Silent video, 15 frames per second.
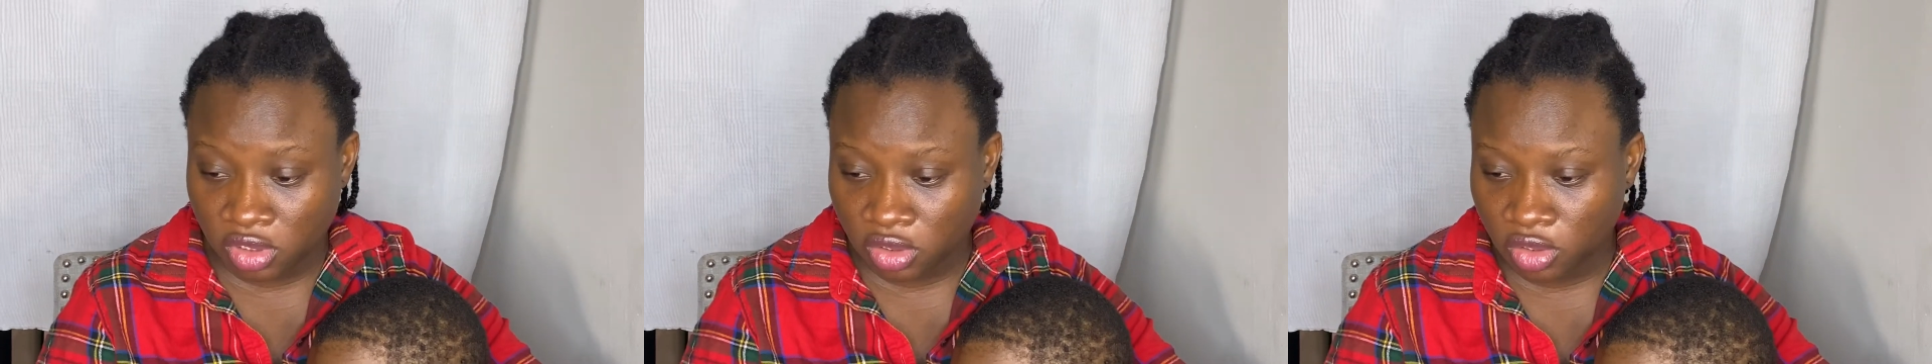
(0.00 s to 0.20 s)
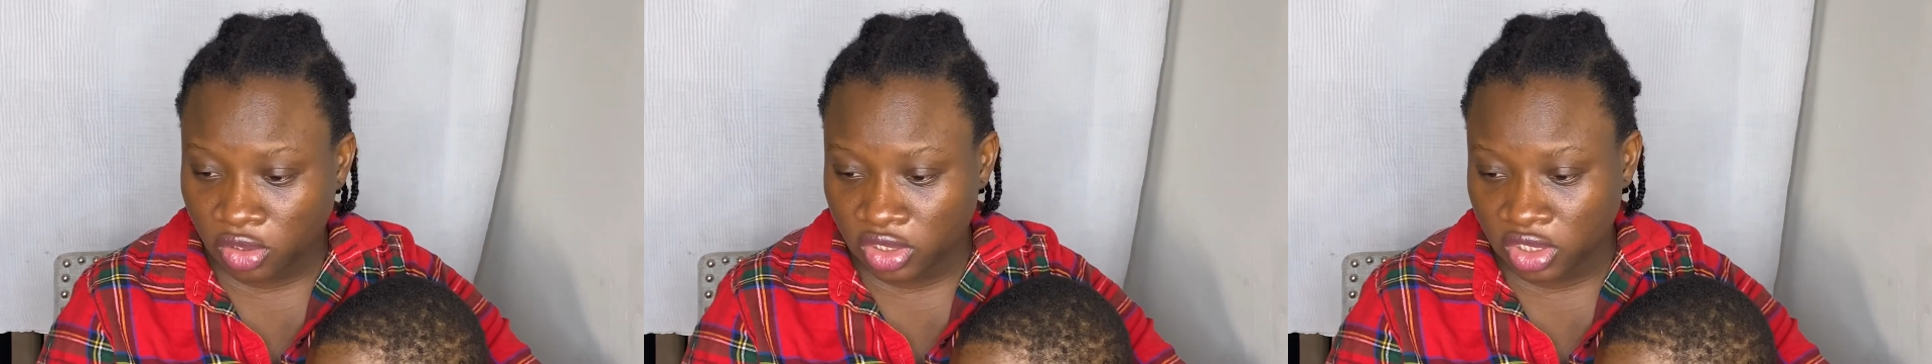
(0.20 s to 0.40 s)

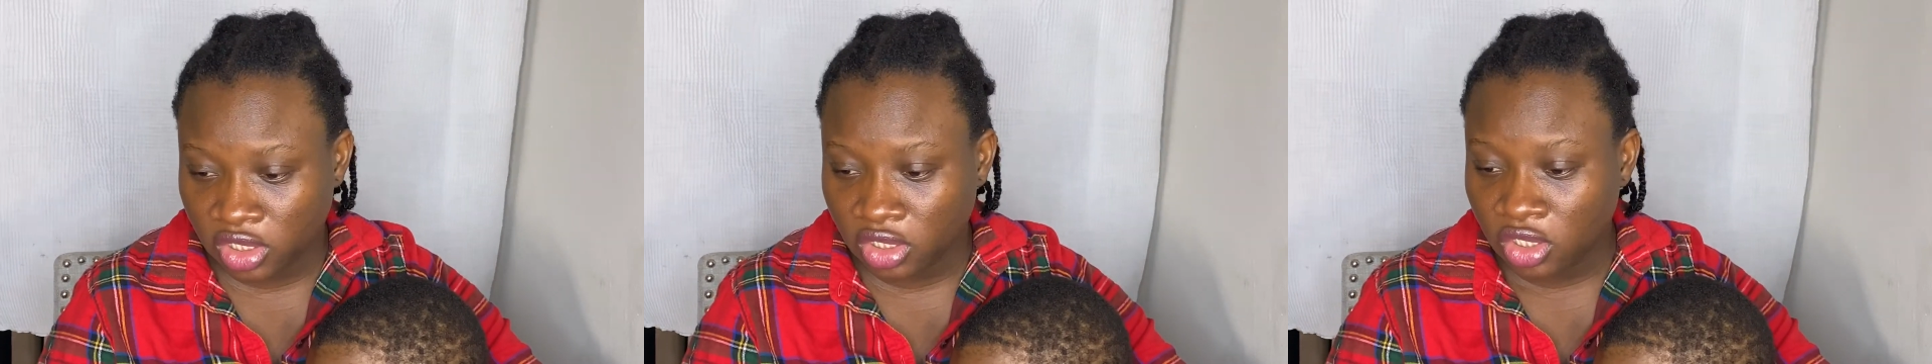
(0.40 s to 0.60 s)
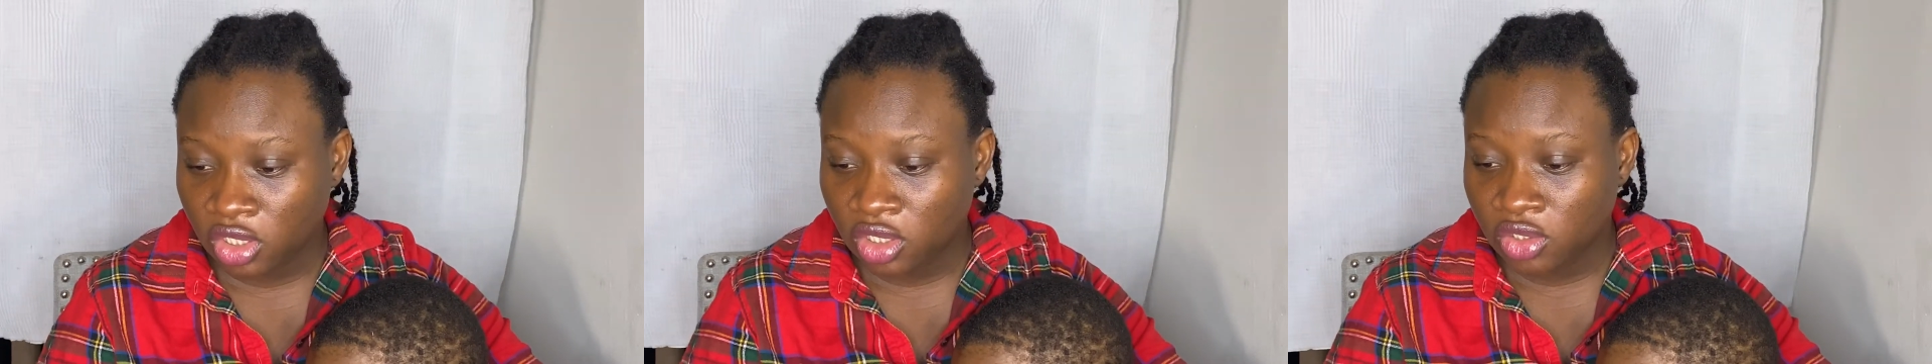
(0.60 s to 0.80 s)
Okay,
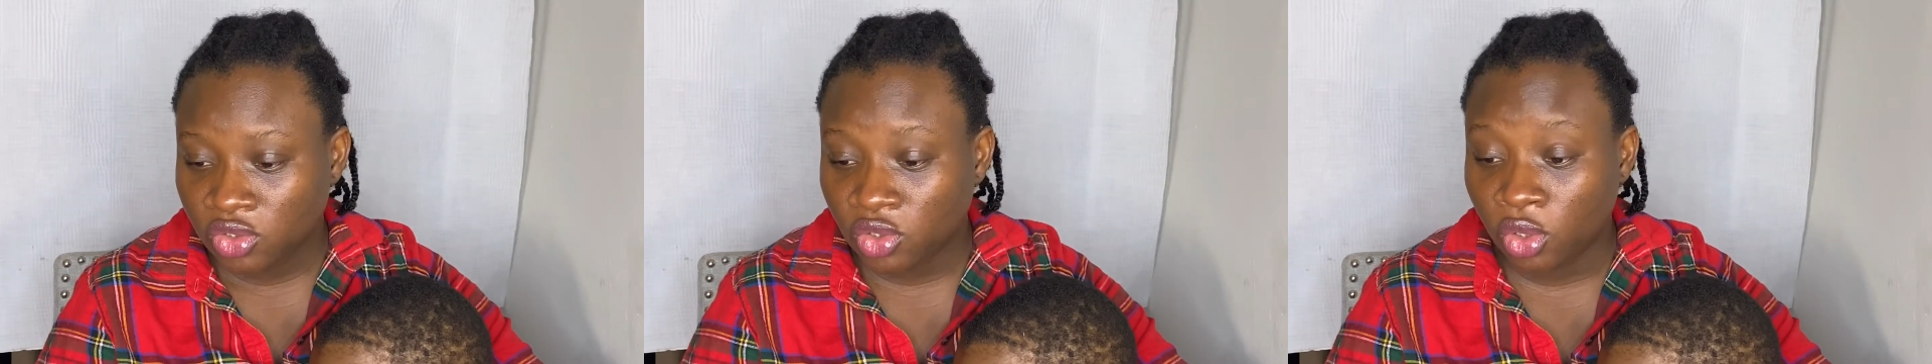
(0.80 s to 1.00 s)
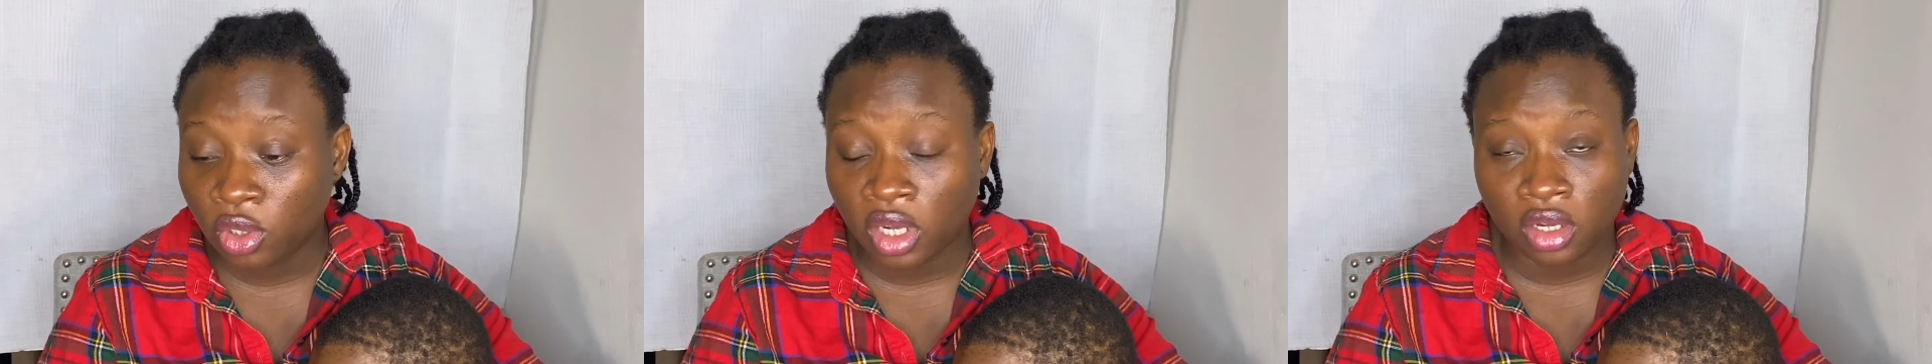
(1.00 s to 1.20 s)

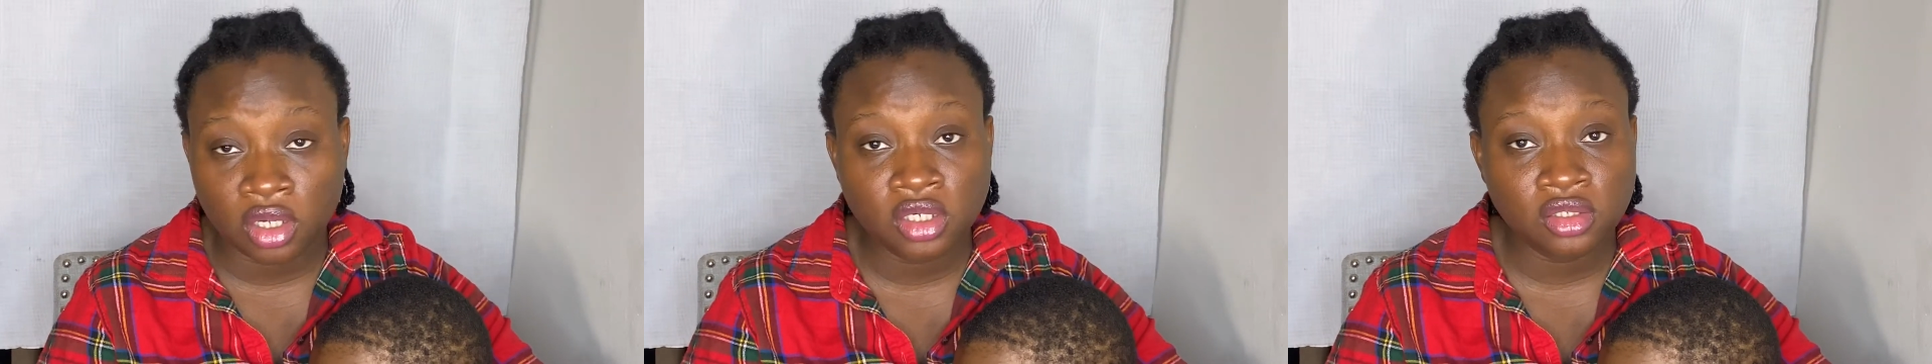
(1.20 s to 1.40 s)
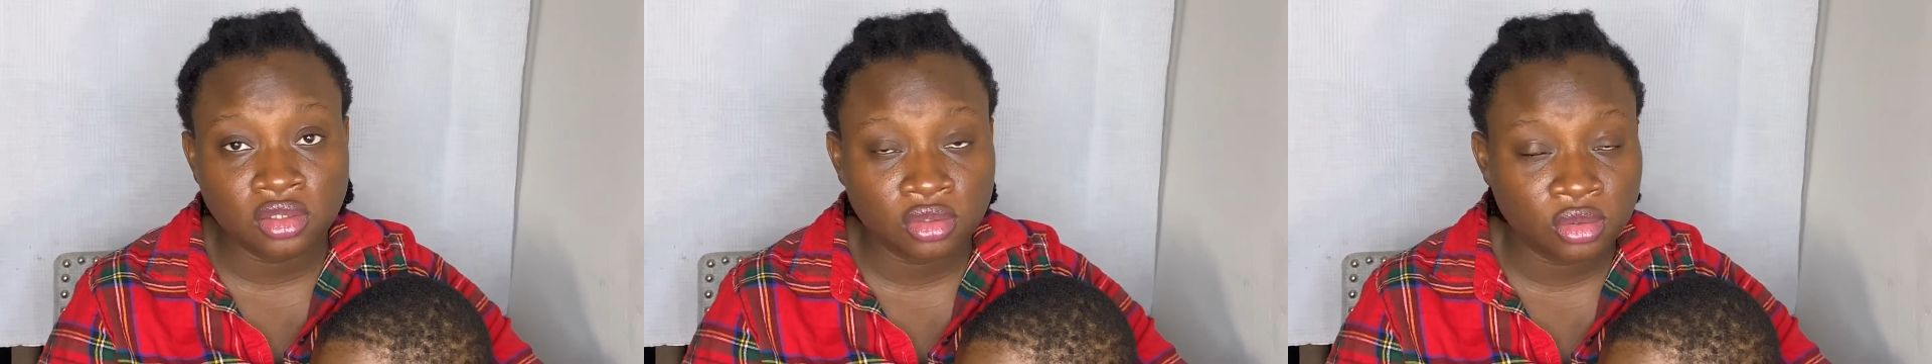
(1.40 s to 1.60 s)
so
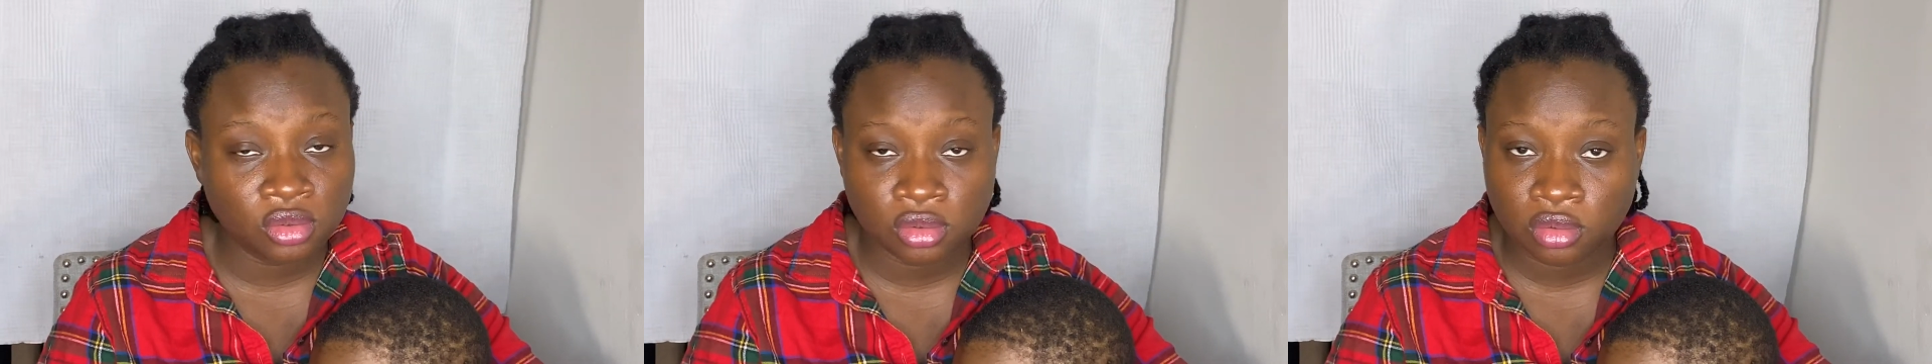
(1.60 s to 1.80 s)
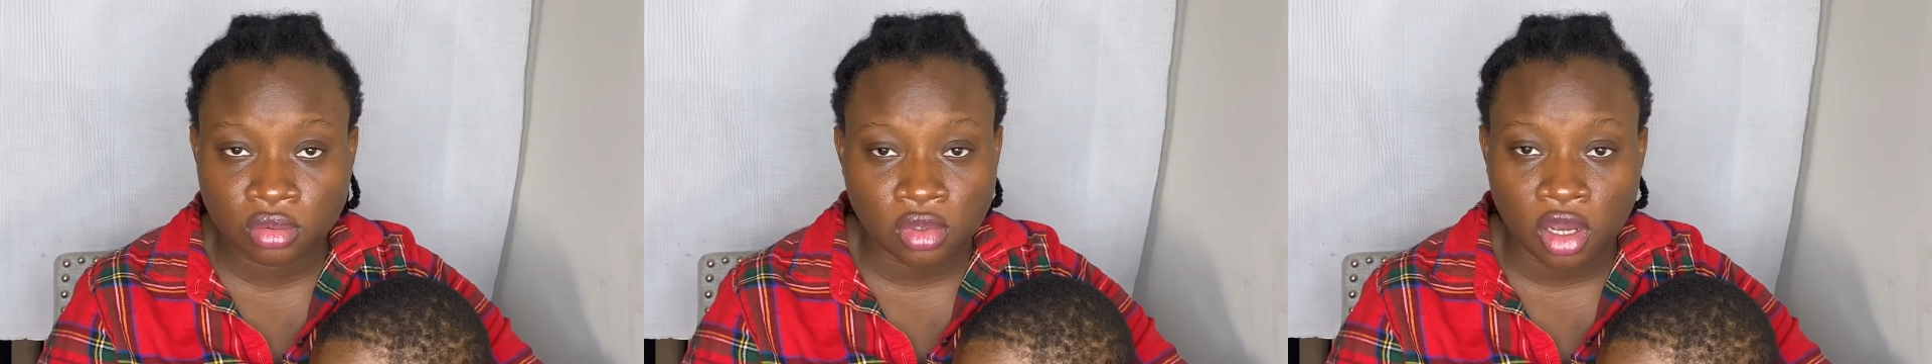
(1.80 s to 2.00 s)
according to
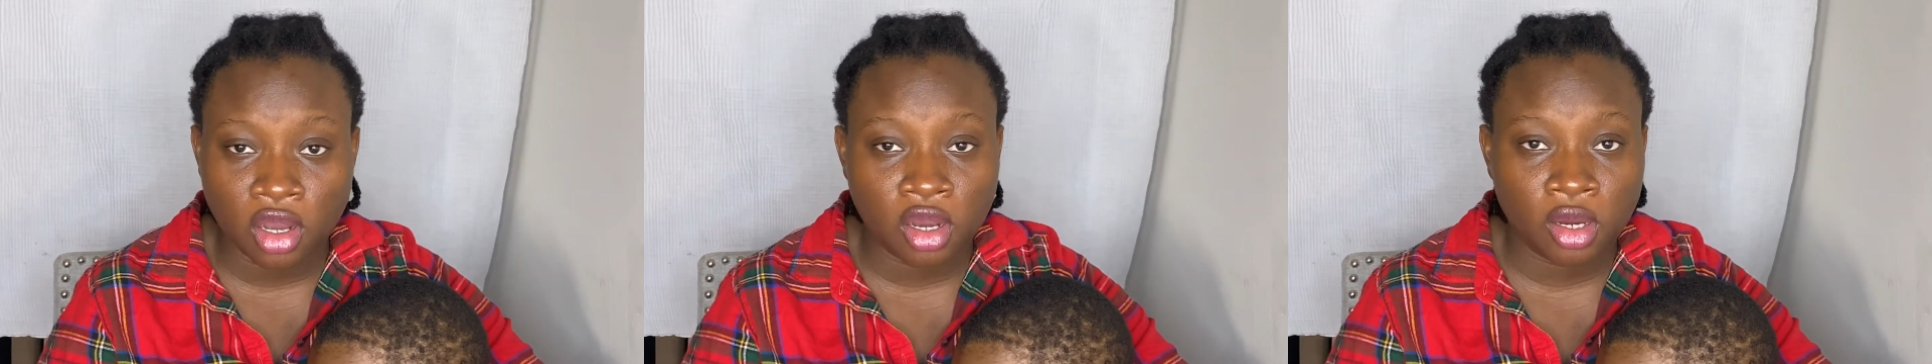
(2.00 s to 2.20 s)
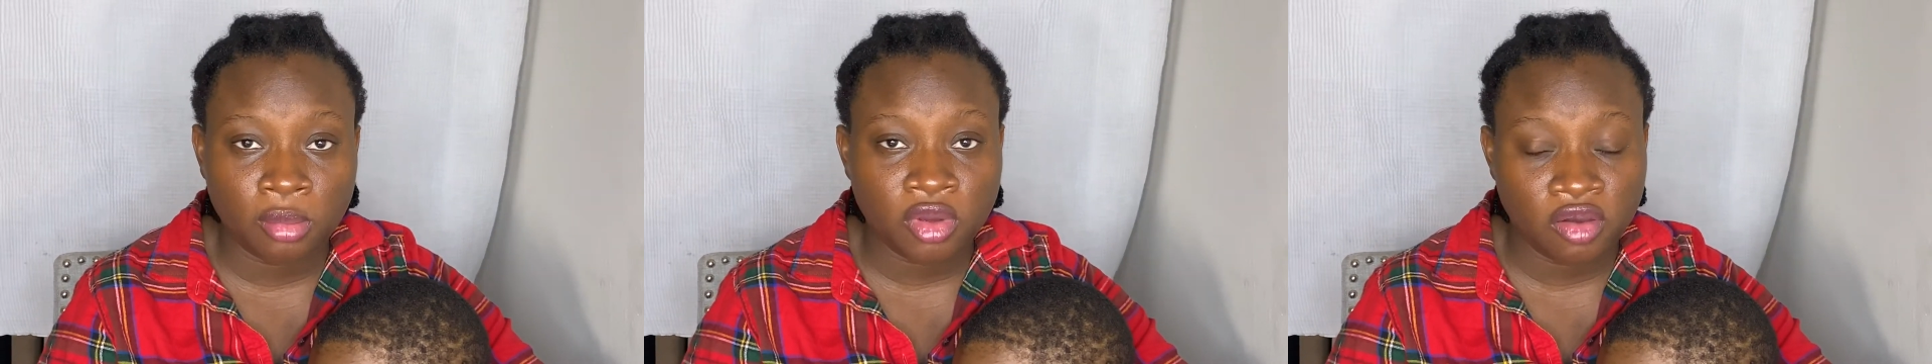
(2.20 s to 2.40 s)

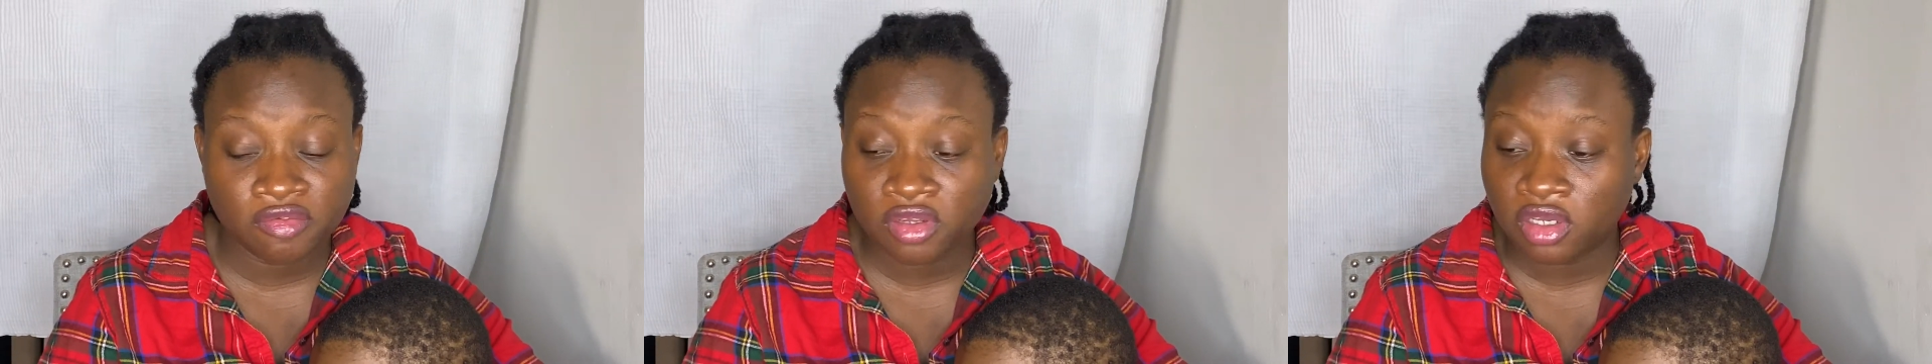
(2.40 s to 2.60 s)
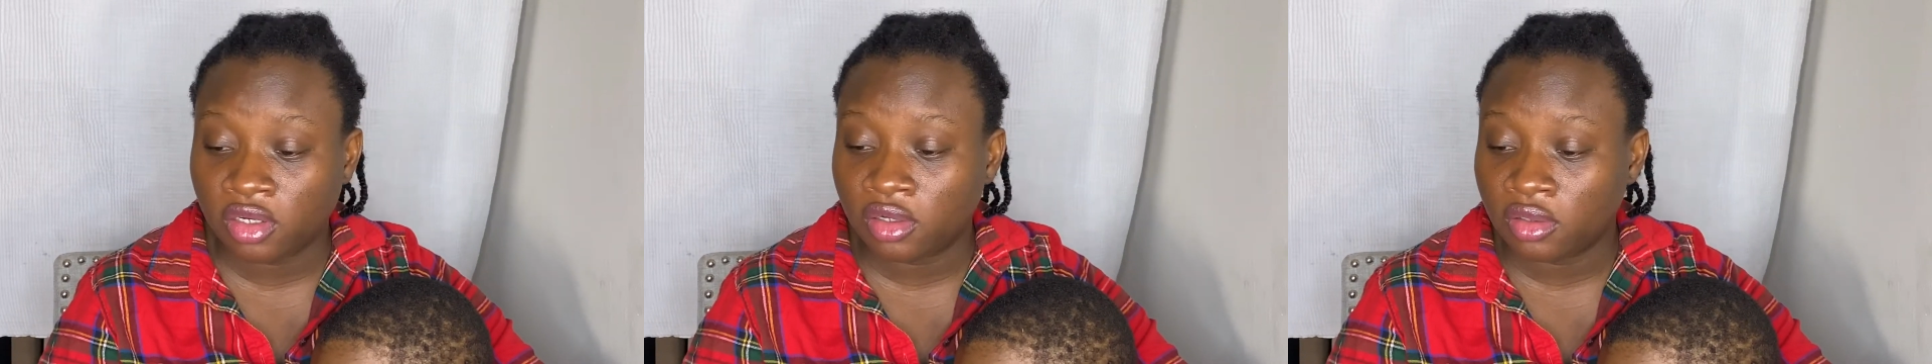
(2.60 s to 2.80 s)

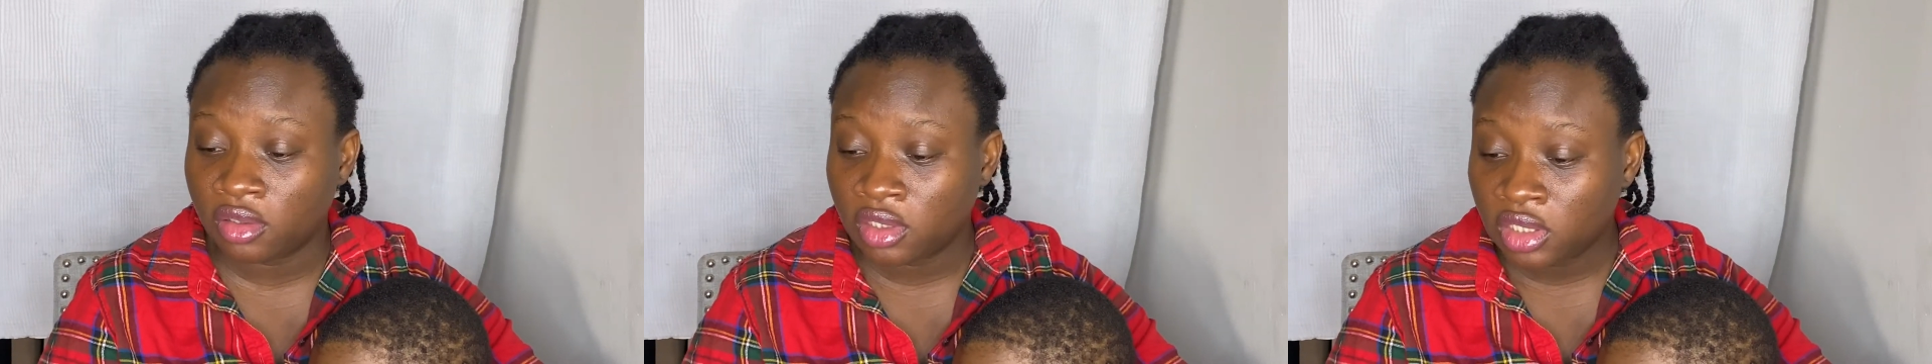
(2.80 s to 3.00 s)
Covergirl,